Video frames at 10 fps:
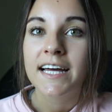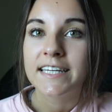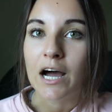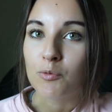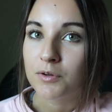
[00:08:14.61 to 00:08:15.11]

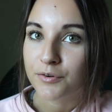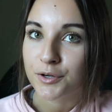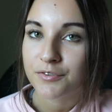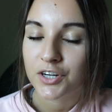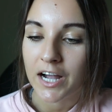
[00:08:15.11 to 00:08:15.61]
Now, before
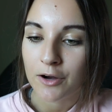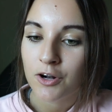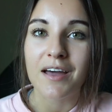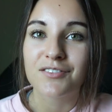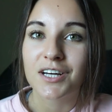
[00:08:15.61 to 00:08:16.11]
you freak out,
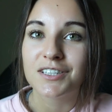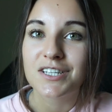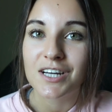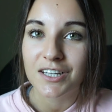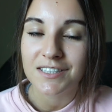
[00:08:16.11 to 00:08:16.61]
I have
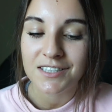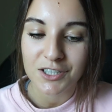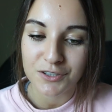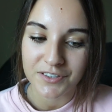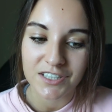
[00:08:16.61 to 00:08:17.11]
done tons and
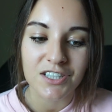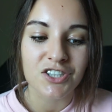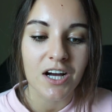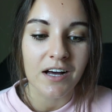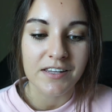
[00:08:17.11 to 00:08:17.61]
tons of
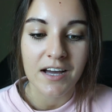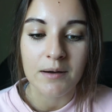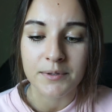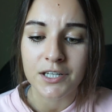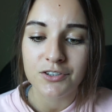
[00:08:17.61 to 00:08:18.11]
research on the
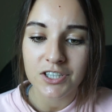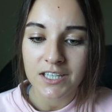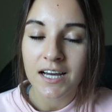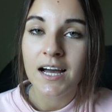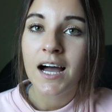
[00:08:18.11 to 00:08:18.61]
copper
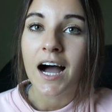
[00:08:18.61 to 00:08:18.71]
IUD.